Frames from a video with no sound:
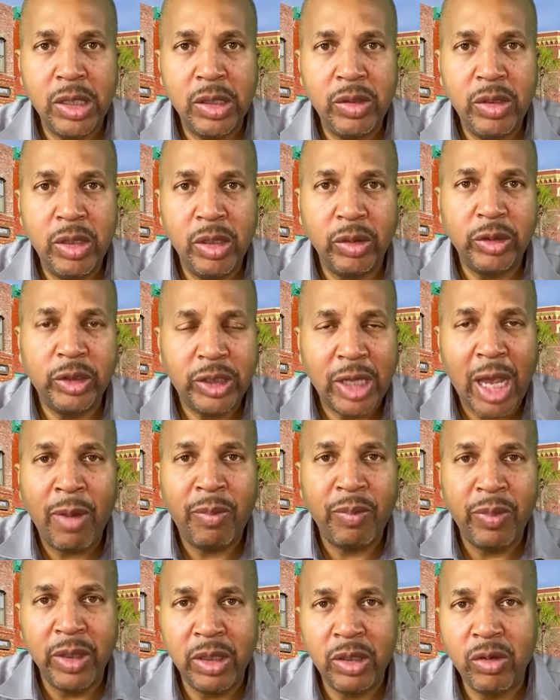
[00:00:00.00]
you know,
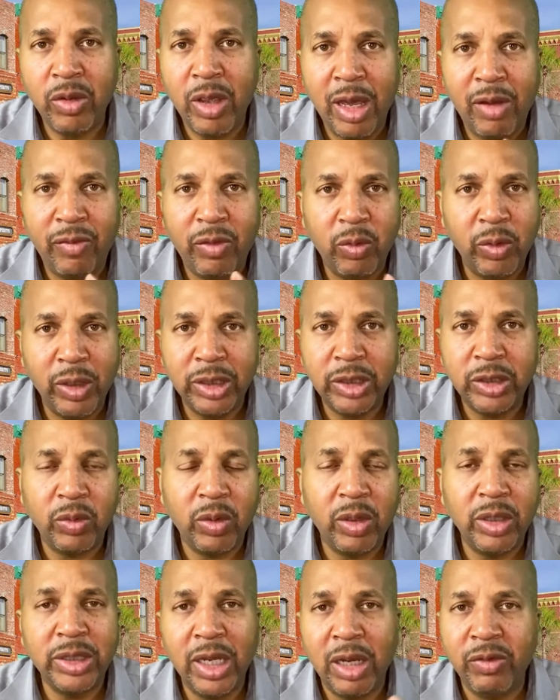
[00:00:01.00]
shopping, you have the
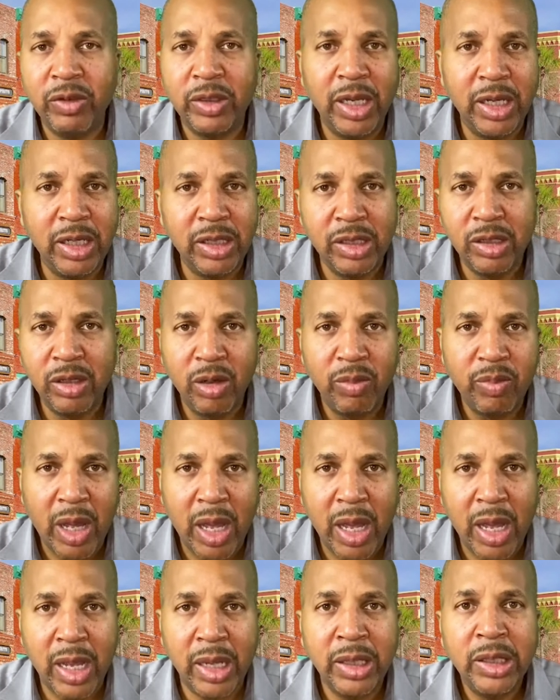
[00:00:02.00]
restaurants, everything's
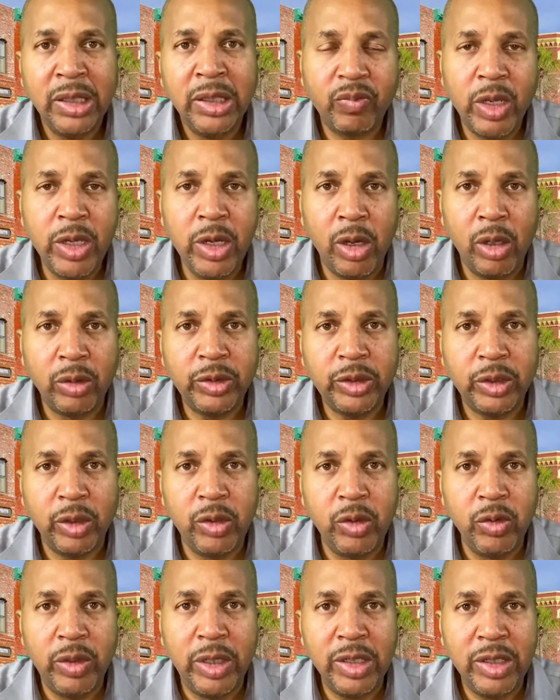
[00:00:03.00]
nearby, you know, so
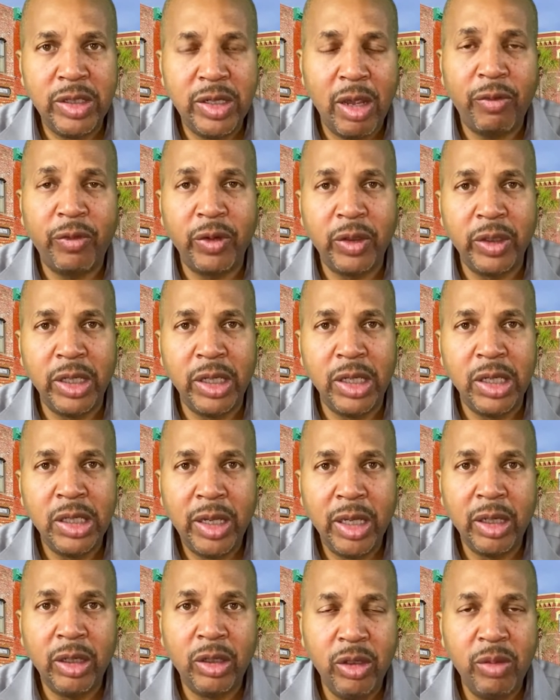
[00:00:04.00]
you can definitely
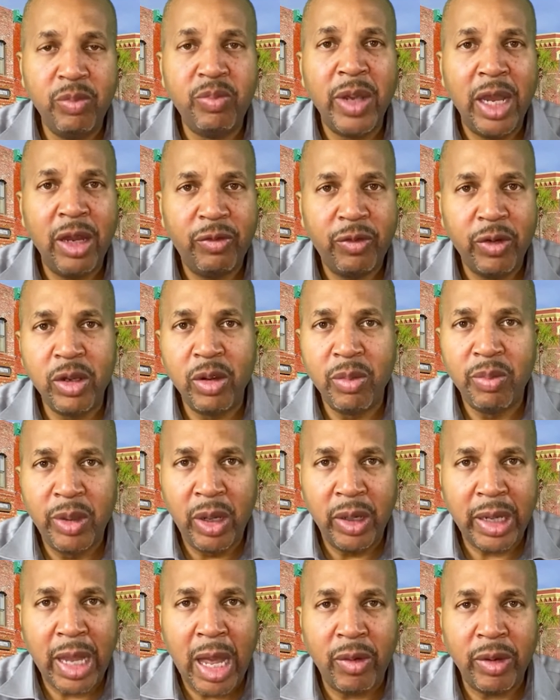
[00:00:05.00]
get a good bang for your
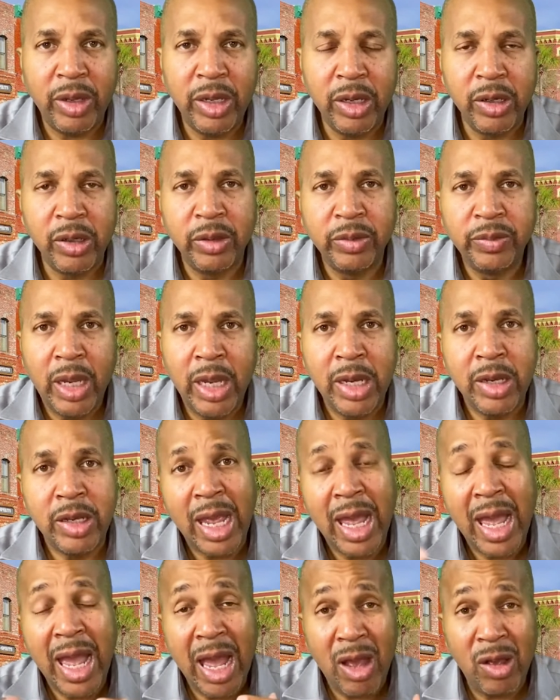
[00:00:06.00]
buck out here. And
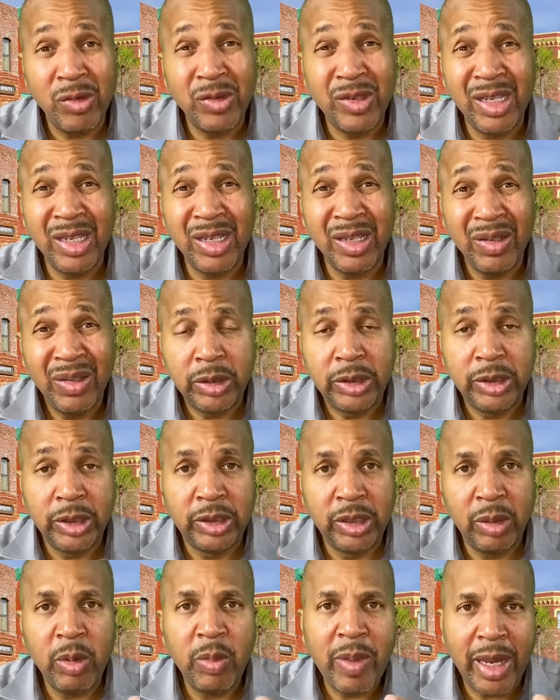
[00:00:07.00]
the housing,
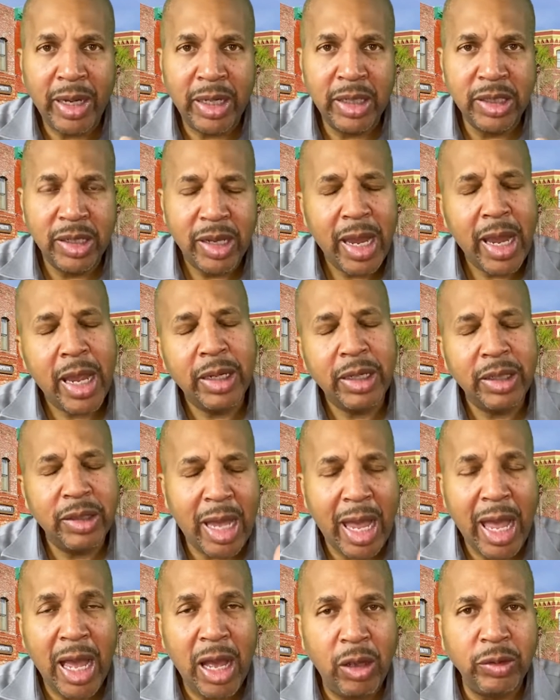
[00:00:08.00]
just jumping back into that,
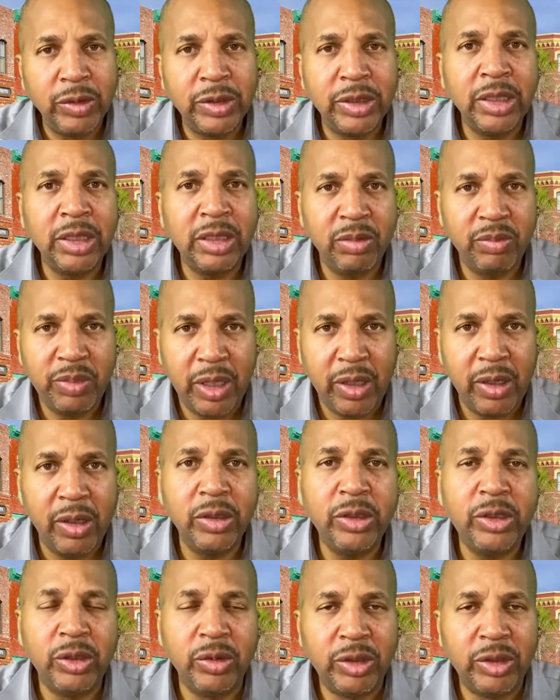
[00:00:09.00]
the housing compared to